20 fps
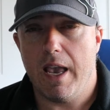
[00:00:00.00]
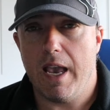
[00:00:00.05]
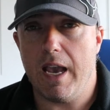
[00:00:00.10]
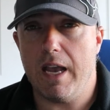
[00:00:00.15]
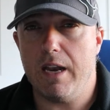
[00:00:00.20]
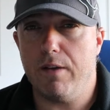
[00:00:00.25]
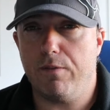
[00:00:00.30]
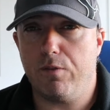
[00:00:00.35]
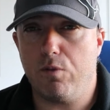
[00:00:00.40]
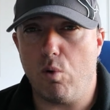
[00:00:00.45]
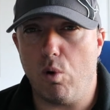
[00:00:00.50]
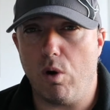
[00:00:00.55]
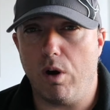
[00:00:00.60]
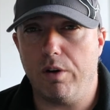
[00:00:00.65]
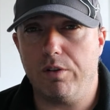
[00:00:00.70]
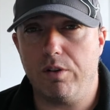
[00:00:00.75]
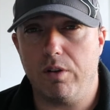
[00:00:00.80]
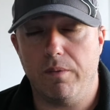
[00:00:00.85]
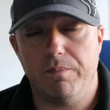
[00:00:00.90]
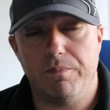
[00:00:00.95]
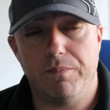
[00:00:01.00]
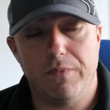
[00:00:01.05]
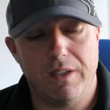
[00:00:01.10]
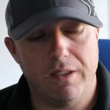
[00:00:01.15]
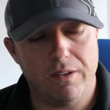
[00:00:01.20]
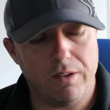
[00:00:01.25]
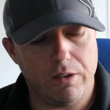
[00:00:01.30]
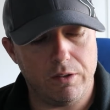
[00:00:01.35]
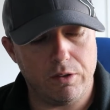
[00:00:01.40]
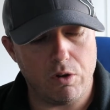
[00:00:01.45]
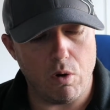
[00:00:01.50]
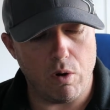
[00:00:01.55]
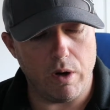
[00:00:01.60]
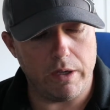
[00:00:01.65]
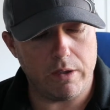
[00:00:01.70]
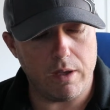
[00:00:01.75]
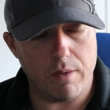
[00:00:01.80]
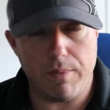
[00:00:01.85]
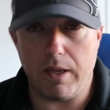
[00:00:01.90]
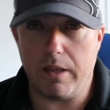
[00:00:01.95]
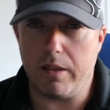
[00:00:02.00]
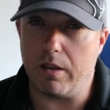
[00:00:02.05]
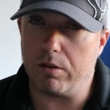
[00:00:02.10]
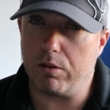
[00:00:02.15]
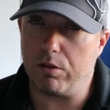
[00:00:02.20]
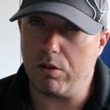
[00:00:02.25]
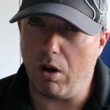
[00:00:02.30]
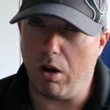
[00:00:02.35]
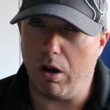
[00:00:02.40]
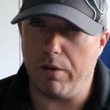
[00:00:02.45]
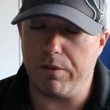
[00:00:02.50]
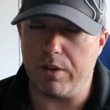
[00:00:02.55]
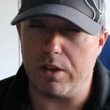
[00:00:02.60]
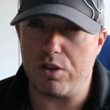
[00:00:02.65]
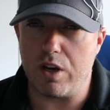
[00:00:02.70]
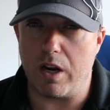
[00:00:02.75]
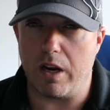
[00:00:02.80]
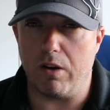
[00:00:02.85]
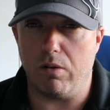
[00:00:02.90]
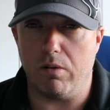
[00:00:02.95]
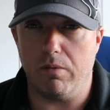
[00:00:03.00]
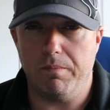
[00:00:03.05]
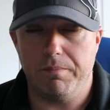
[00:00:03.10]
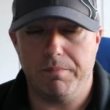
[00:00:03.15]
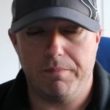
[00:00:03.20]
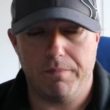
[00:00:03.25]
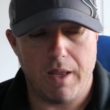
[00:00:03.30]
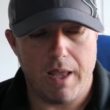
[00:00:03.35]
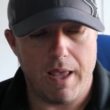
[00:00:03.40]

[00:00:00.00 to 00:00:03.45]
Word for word: And of course, this is going to be the star of the channel,